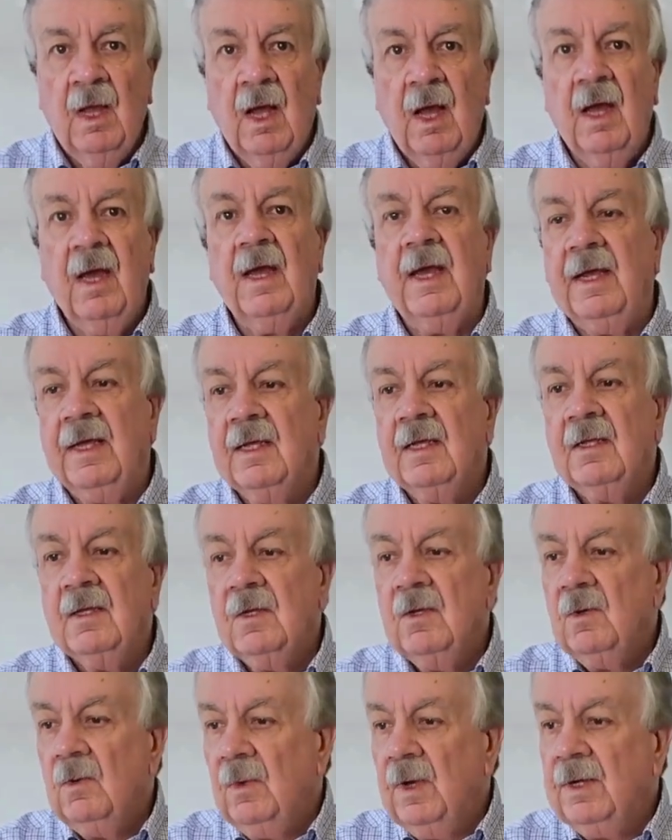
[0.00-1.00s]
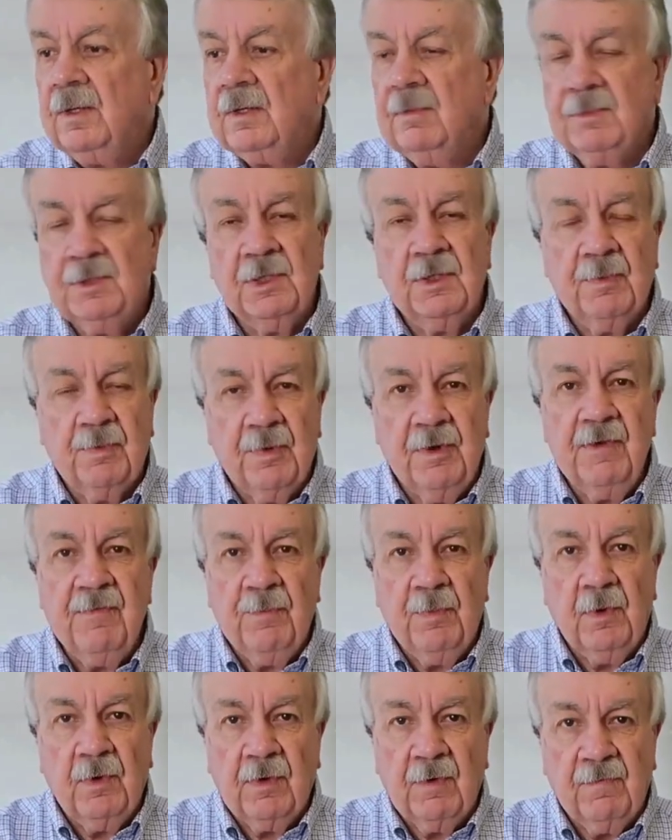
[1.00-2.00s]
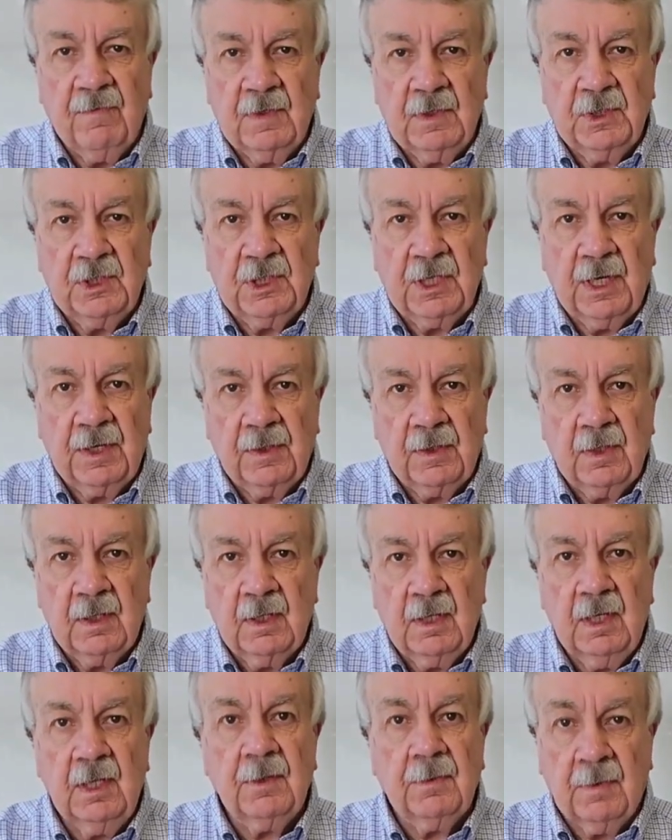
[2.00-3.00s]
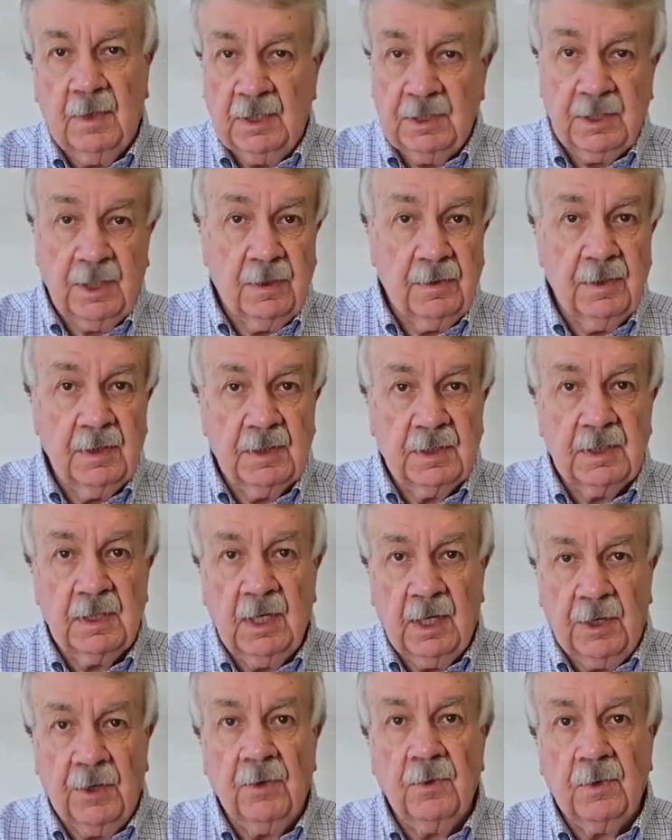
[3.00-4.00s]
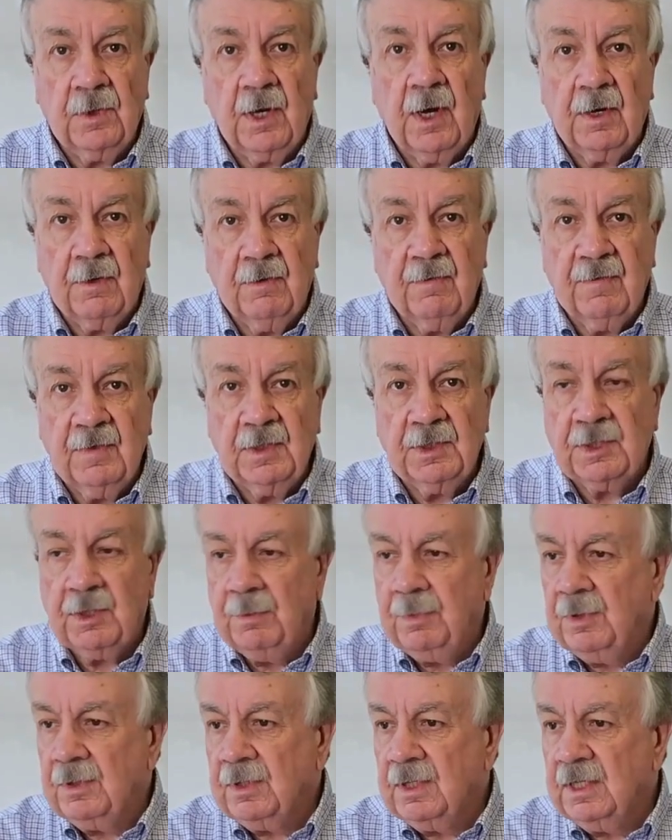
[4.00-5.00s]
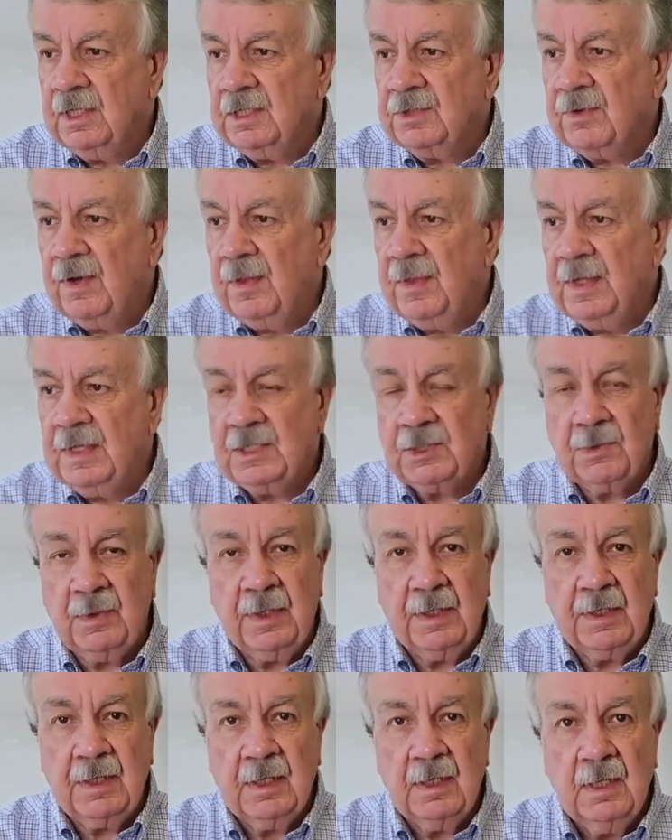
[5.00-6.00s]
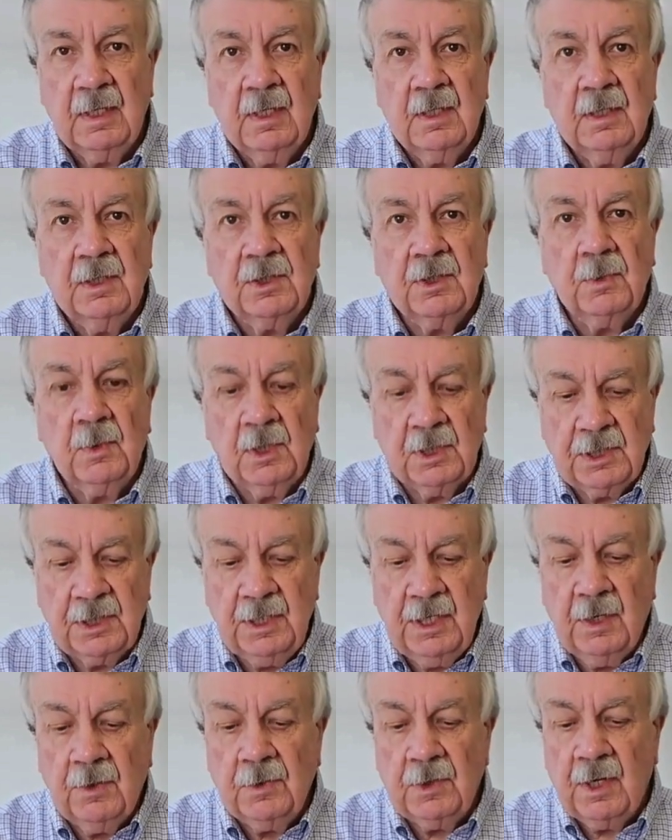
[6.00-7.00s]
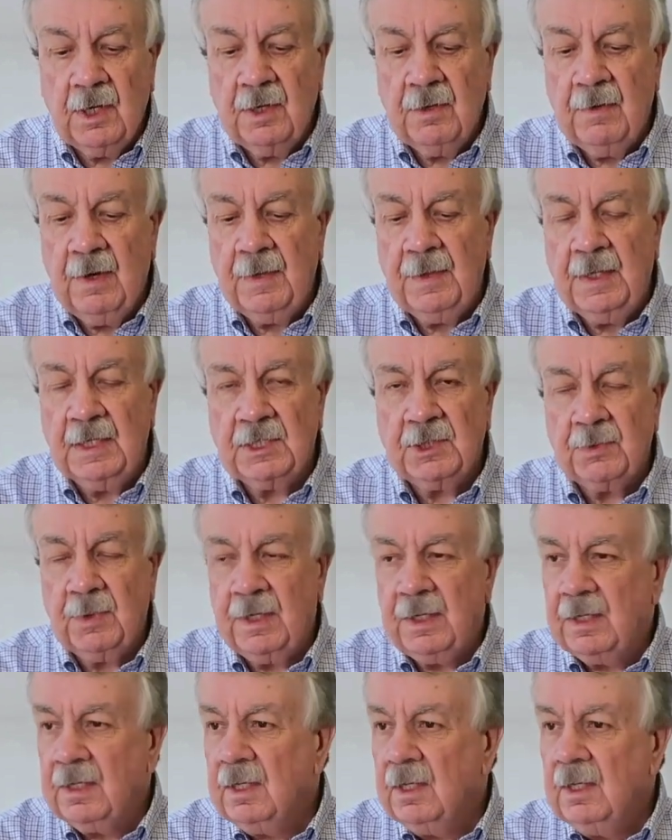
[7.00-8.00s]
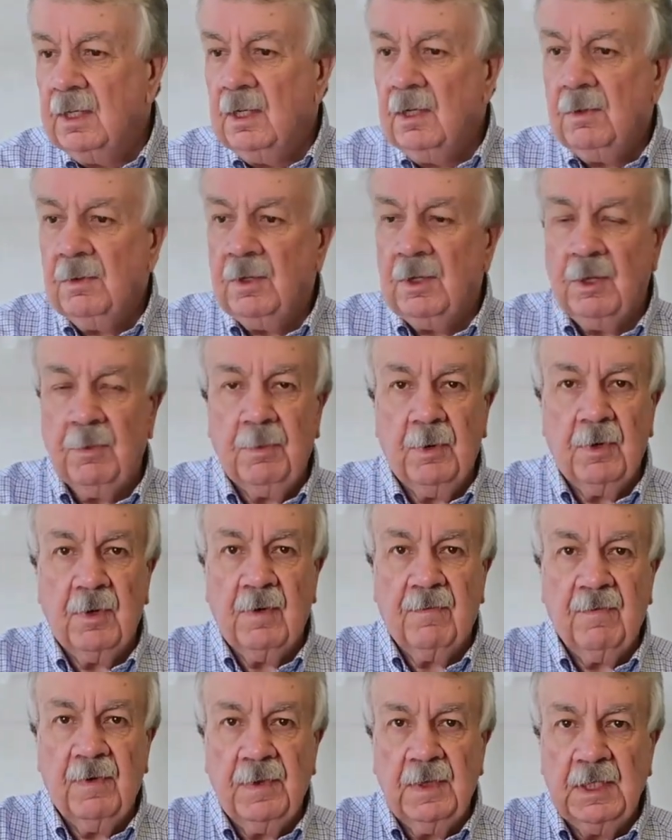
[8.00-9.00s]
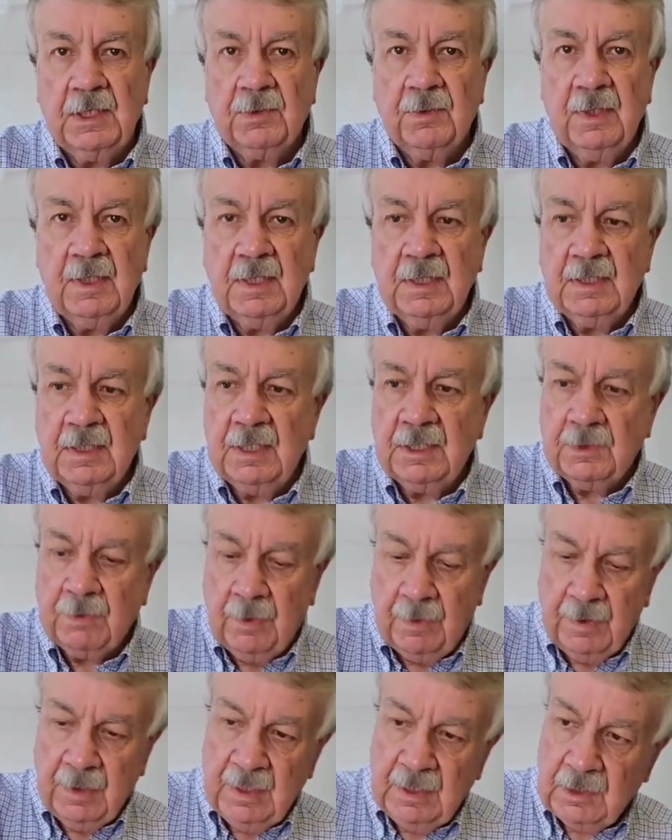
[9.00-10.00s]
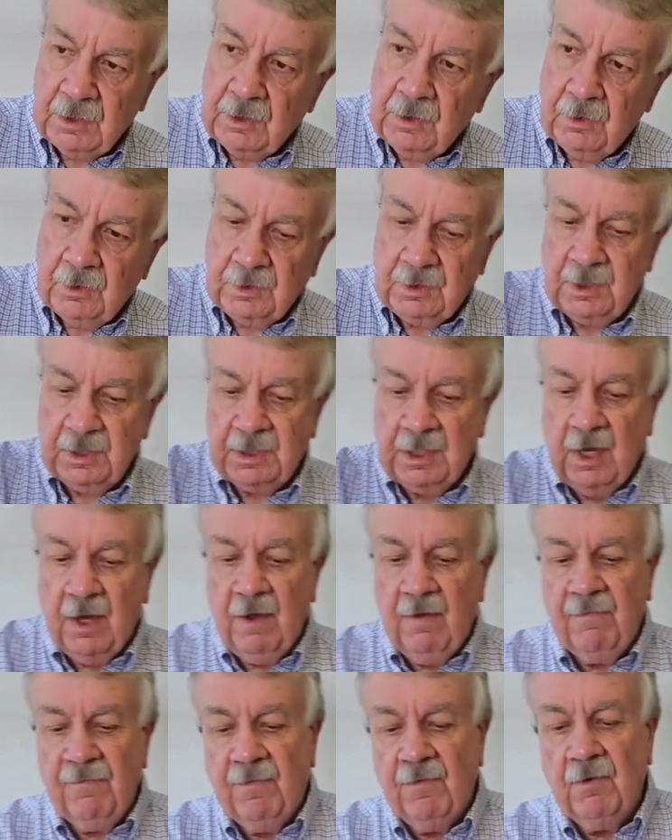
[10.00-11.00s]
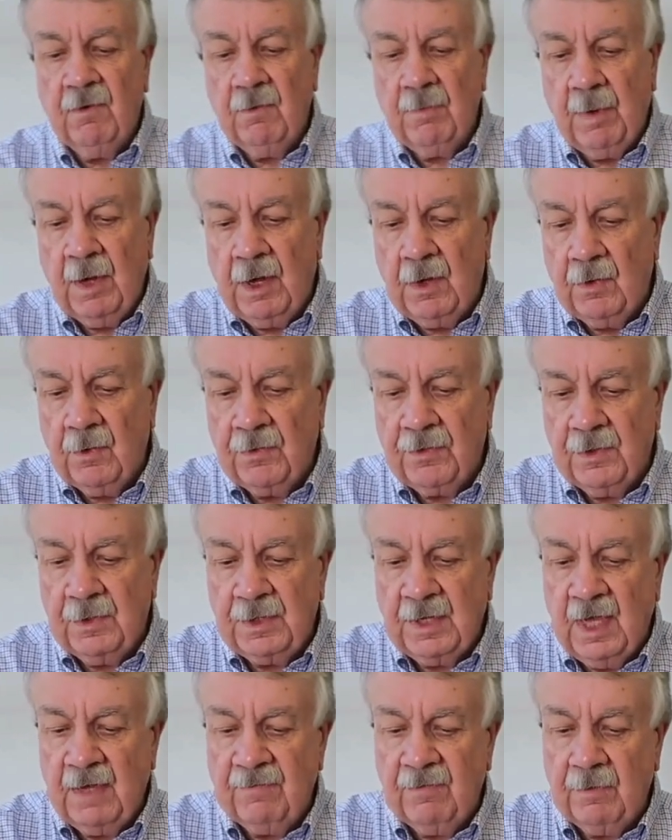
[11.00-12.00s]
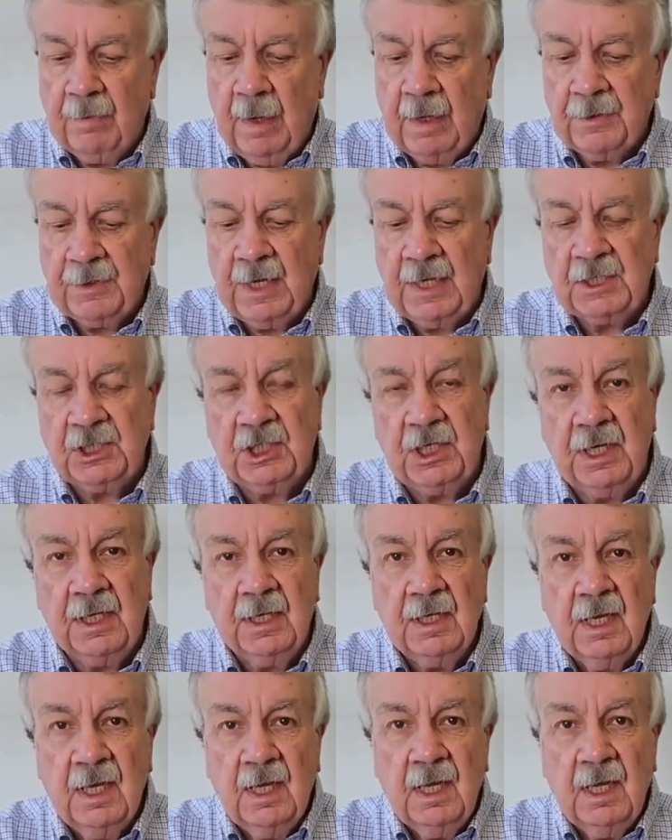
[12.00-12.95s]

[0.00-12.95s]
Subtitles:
Hi, welcome to the Brief Book Reviews channel, otherwise known as An Old Guy Reviews the Book That He's Read This Week. So what's the old guy read this week? Well, the book I've read this week is this one. It's called To Die For by author David Baldacci.